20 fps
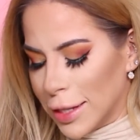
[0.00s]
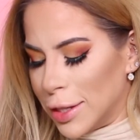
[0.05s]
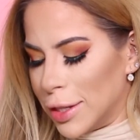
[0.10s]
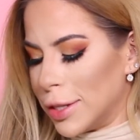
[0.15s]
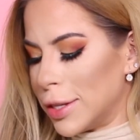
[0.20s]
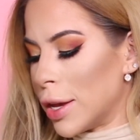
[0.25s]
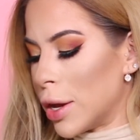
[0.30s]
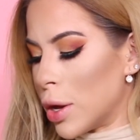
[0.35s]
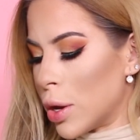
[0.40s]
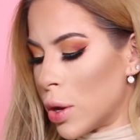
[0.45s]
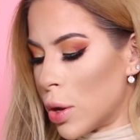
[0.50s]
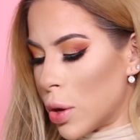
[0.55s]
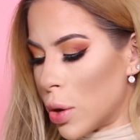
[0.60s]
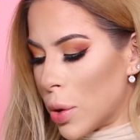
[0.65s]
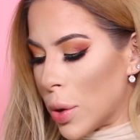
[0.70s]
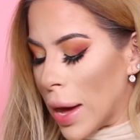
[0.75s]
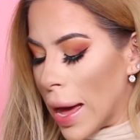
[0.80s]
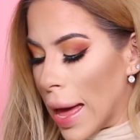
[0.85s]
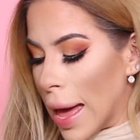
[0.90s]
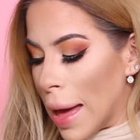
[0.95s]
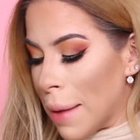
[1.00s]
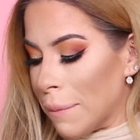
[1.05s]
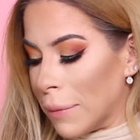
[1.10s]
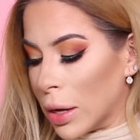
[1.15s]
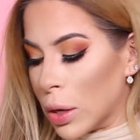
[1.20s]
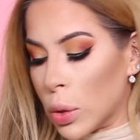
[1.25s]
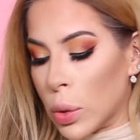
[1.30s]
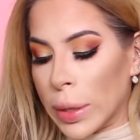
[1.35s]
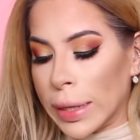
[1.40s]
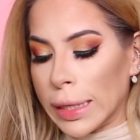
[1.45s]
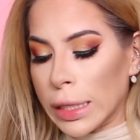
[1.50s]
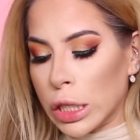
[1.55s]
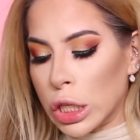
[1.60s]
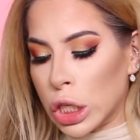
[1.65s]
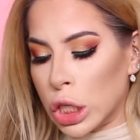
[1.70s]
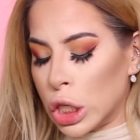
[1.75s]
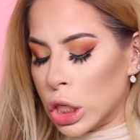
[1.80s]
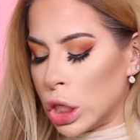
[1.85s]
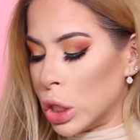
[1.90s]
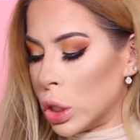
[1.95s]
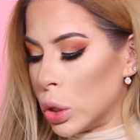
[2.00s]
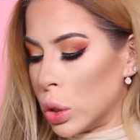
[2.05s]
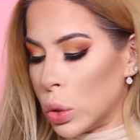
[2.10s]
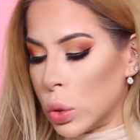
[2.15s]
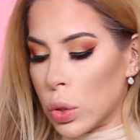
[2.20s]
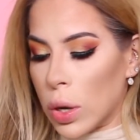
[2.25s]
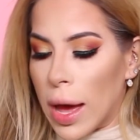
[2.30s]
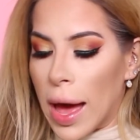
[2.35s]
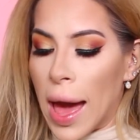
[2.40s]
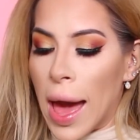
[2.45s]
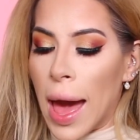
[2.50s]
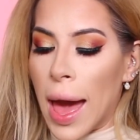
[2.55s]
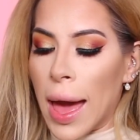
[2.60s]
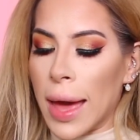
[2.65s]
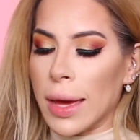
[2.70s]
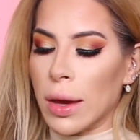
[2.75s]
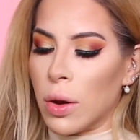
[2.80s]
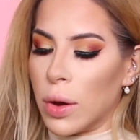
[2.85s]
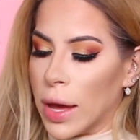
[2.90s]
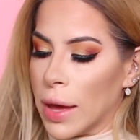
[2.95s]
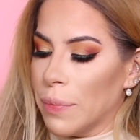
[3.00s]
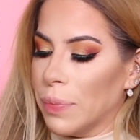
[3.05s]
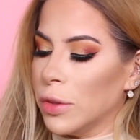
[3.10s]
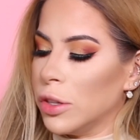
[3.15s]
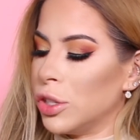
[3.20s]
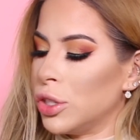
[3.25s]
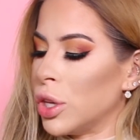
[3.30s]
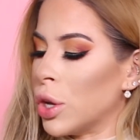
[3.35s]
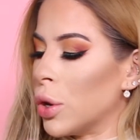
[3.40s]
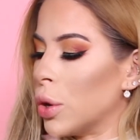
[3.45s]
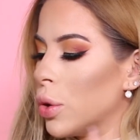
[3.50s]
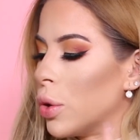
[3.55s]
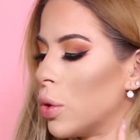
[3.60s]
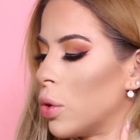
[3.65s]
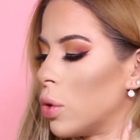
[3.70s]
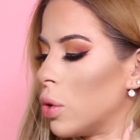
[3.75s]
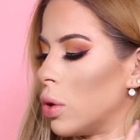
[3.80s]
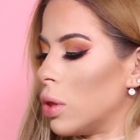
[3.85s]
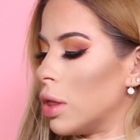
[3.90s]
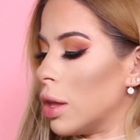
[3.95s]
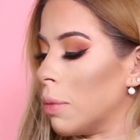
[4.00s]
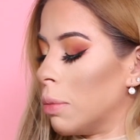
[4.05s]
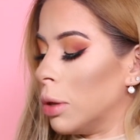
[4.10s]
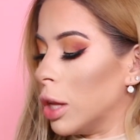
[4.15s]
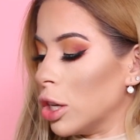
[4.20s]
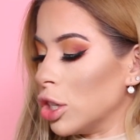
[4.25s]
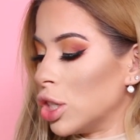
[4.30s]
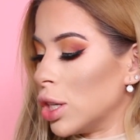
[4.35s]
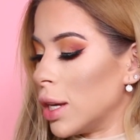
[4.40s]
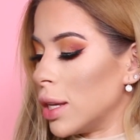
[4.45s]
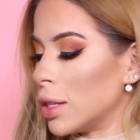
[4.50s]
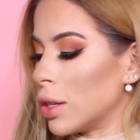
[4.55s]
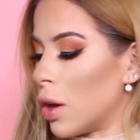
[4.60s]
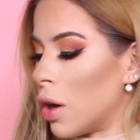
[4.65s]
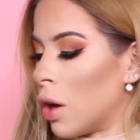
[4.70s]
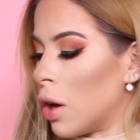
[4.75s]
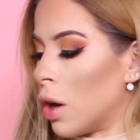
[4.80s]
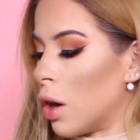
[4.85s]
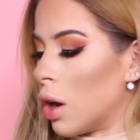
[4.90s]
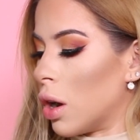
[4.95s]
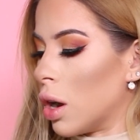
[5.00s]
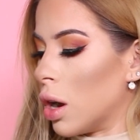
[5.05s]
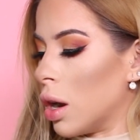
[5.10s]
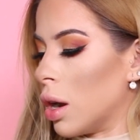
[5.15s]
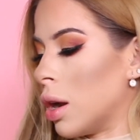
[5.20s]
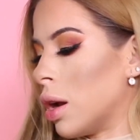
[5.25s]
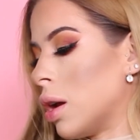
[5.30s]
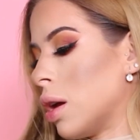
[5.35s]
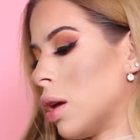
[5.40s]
so I'm going to, okay, so the blushes are